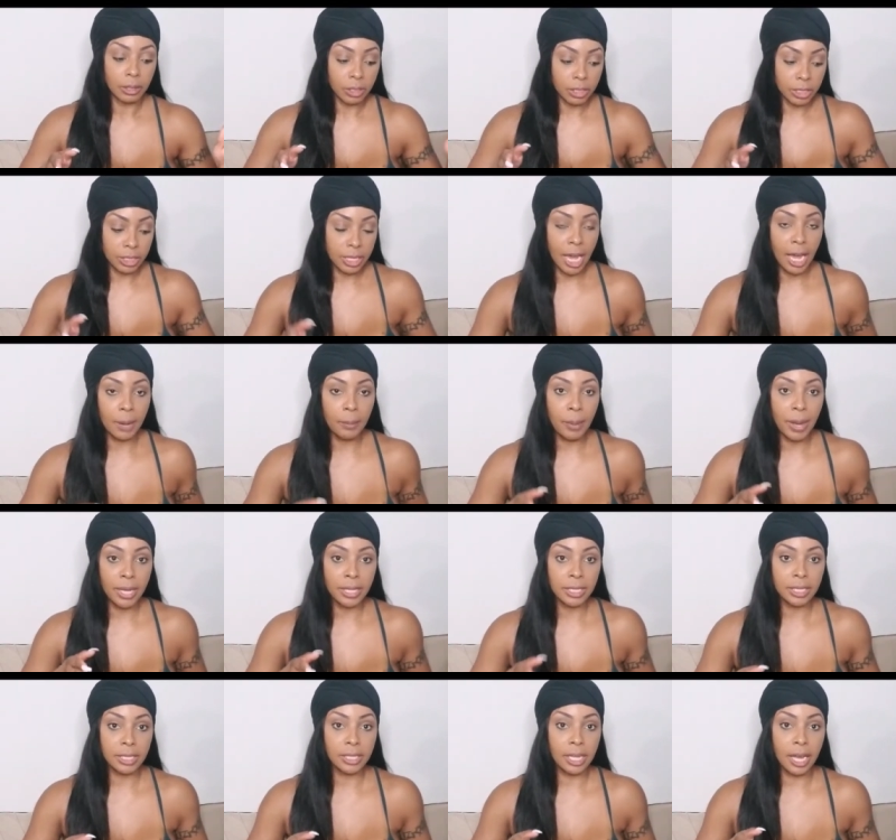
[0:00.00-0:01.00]
side by
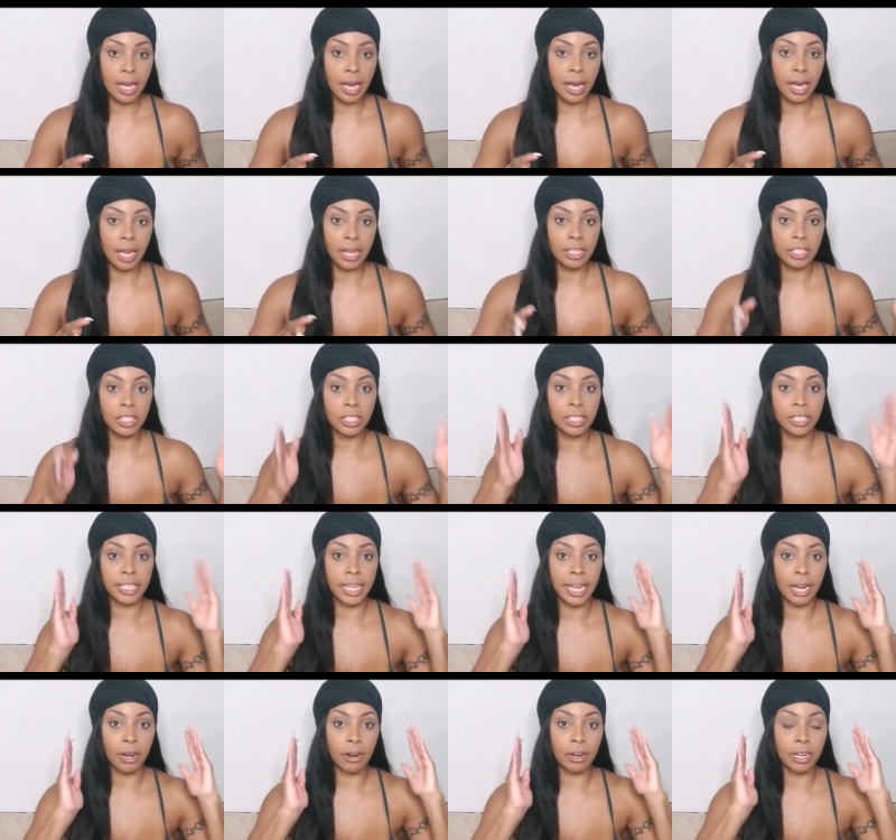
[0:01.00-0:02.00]
side,
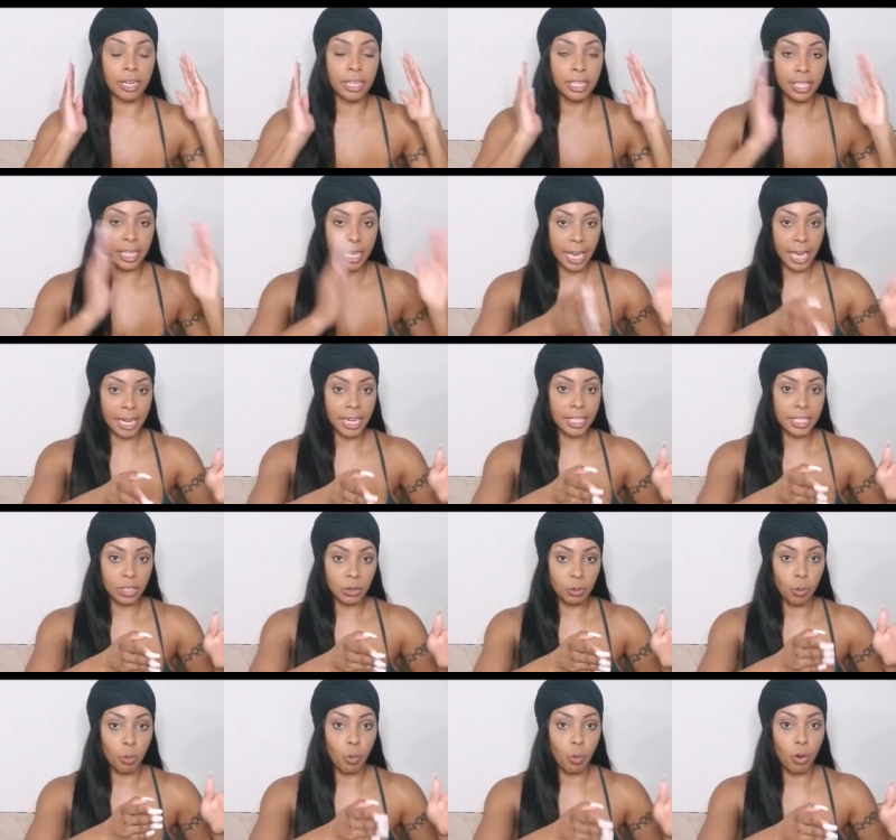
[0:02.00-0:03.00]
staring dead at
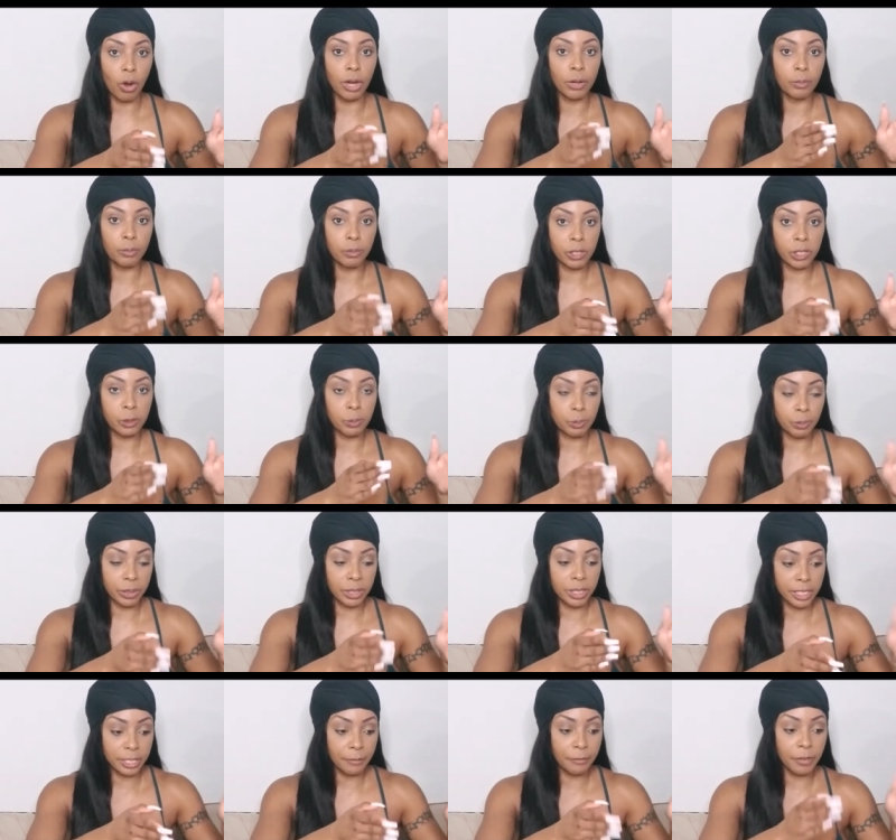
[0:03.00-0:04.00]
this one
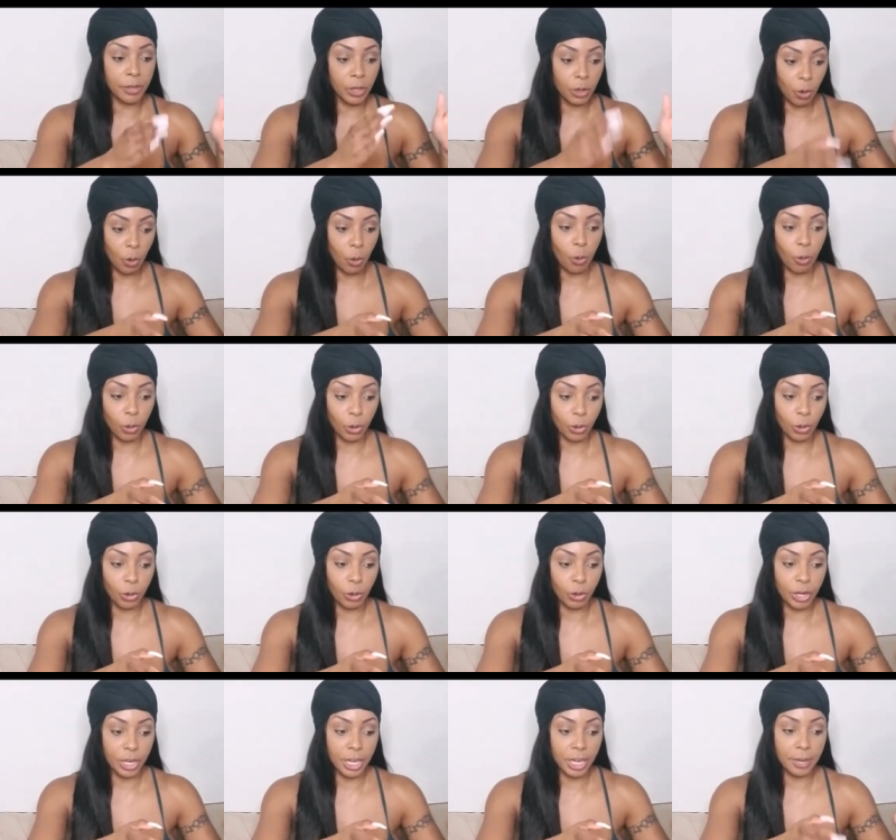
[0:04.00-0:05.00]
specific
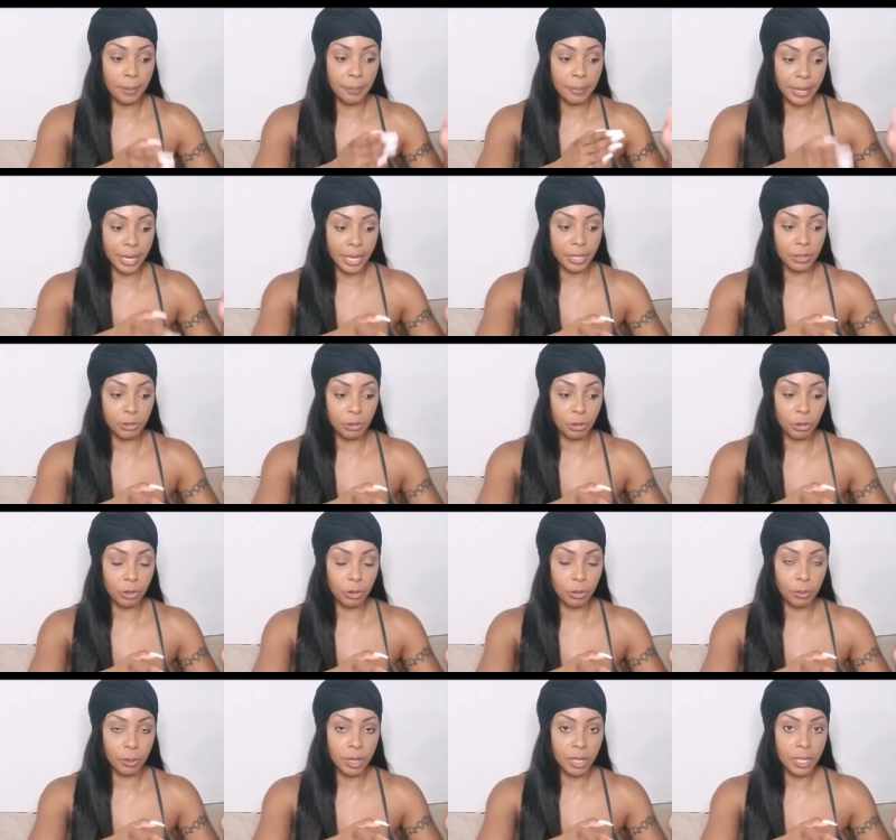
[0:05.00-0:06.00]
corner in the
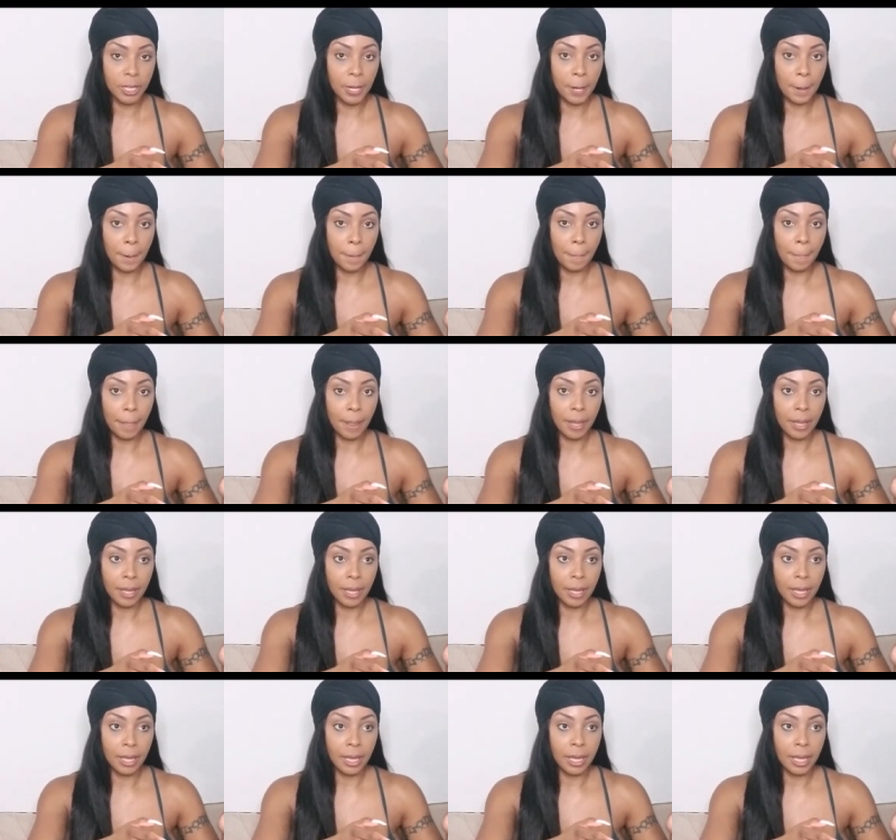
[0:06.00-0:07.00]
bedroom
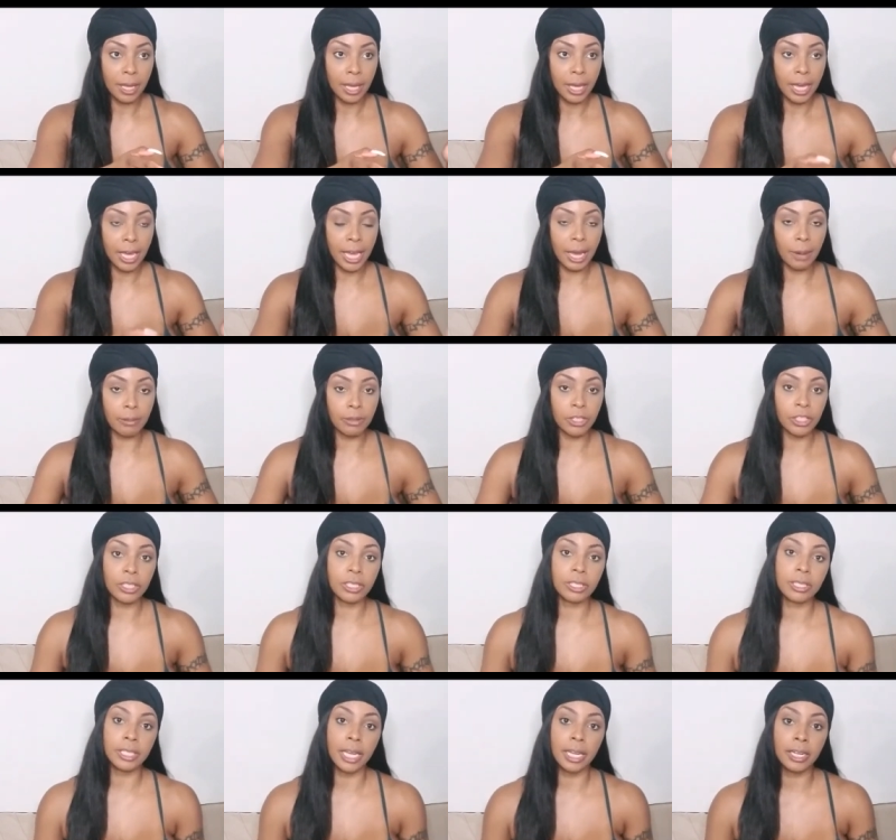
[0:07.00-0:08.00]
and were
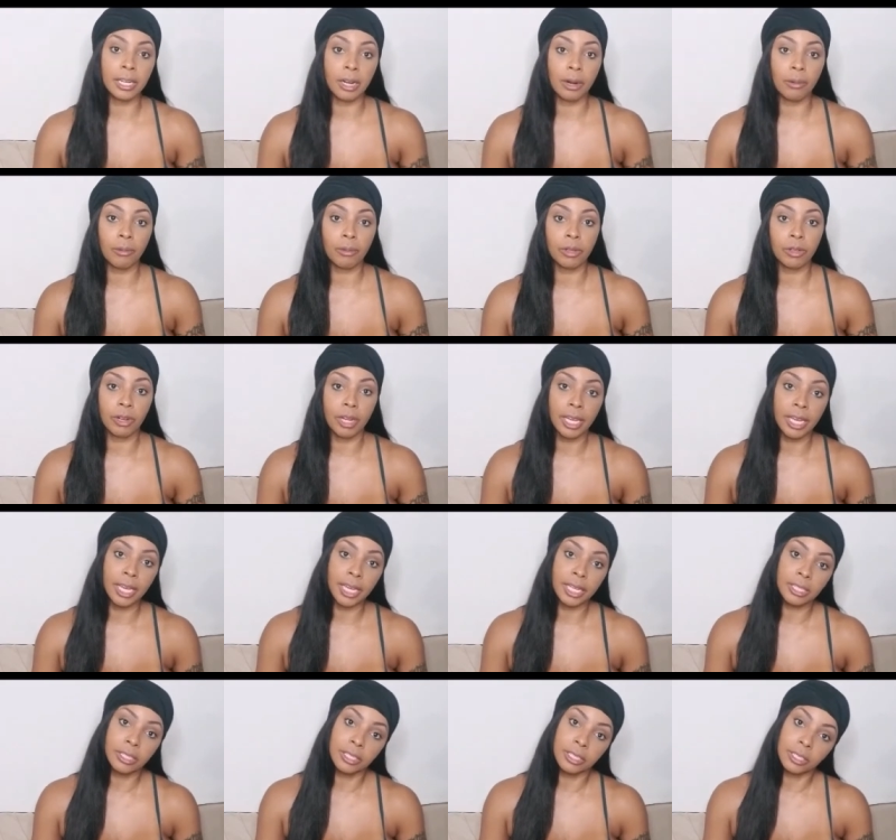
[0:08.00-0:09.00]
just sitting there with their
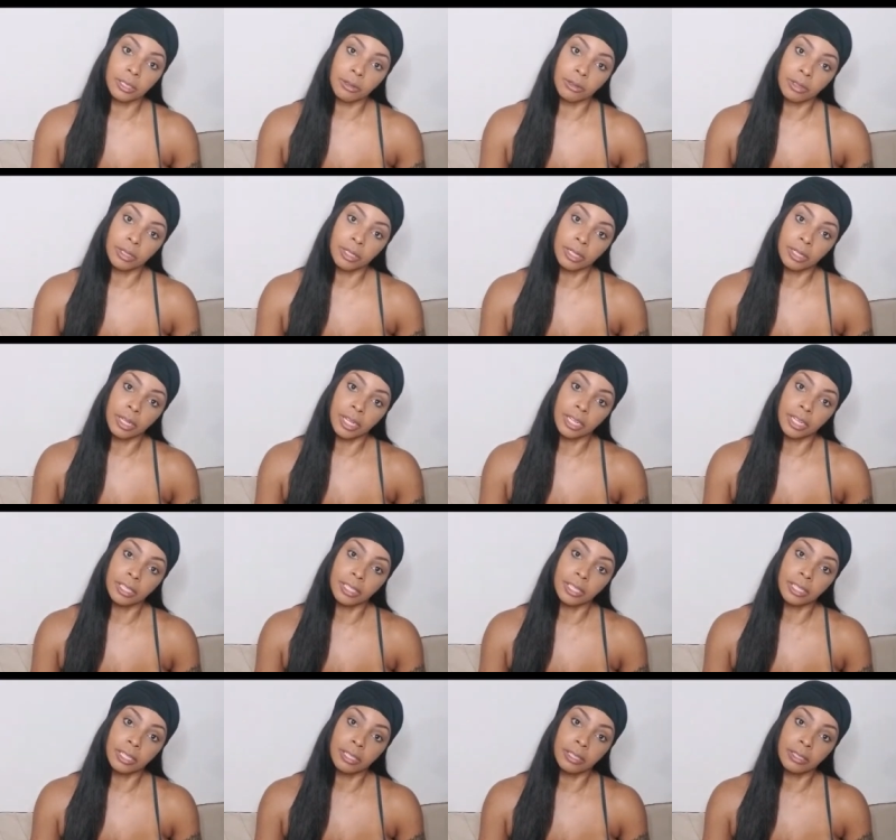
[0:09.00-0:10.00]
heads tilted like
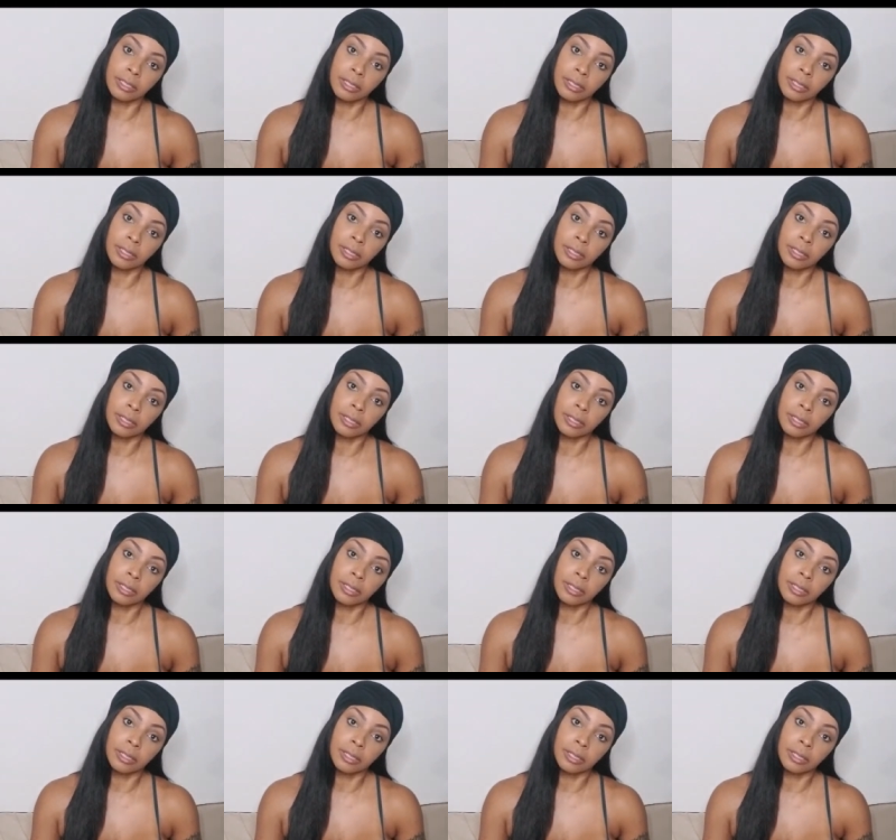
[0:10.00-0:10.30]
this.